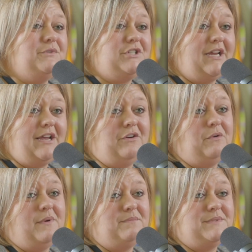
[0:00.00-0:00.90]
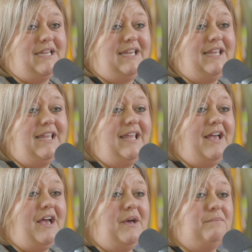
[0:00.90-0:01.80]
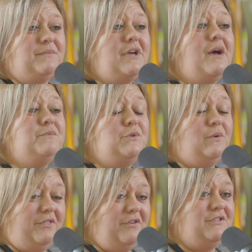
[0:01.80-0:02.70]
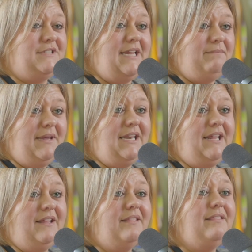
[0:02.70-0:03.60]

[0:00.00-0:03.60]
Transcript: Check out our website. Come to a Thursday meeting.